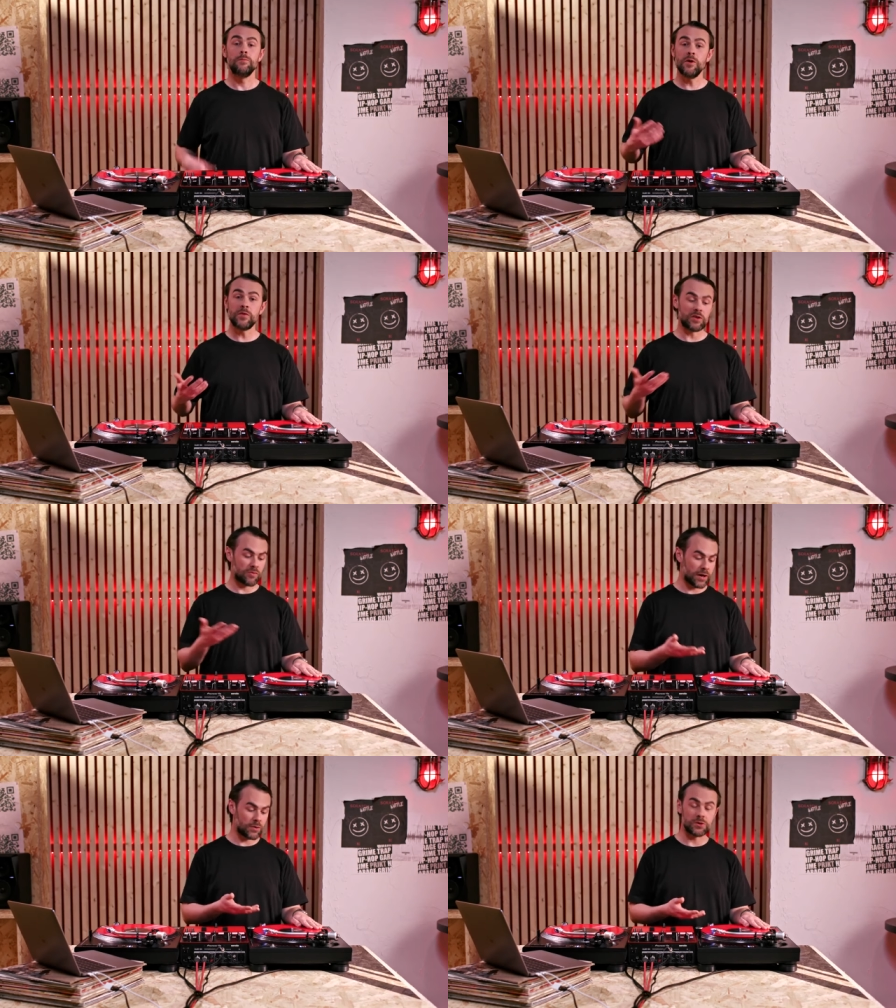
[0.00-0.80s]
Moving
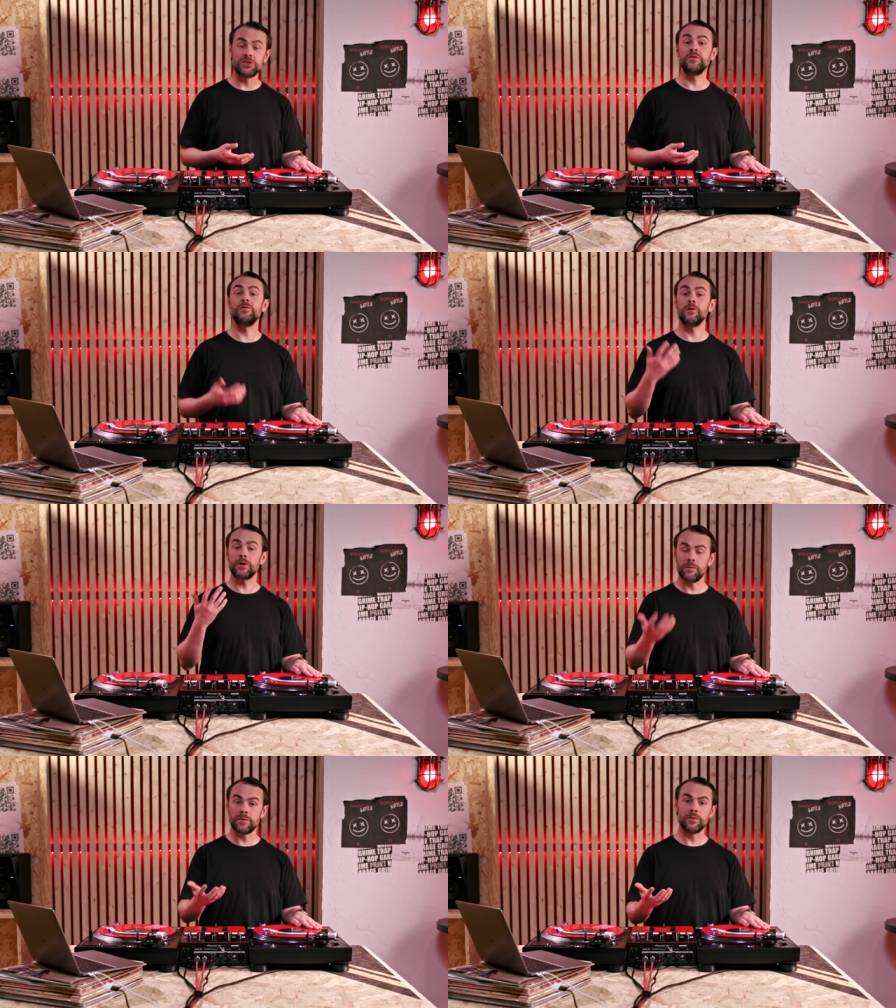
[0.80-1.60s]
the record should feel
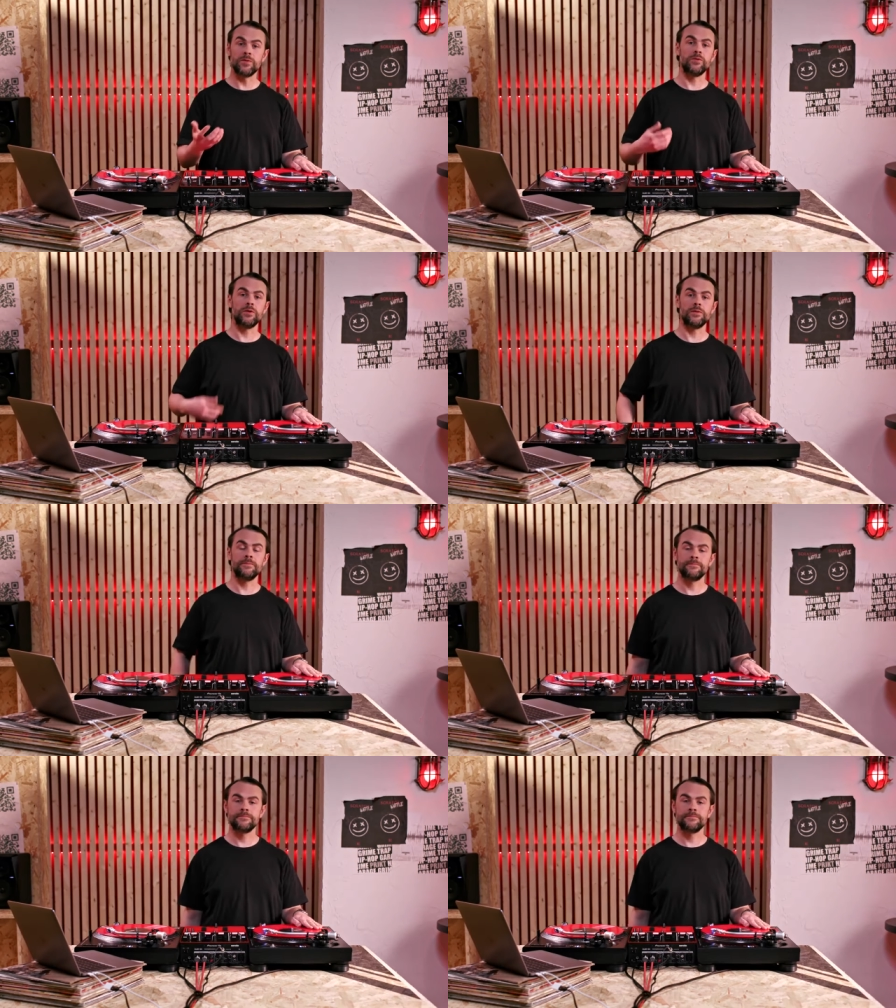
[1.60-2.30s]
comfortable for you.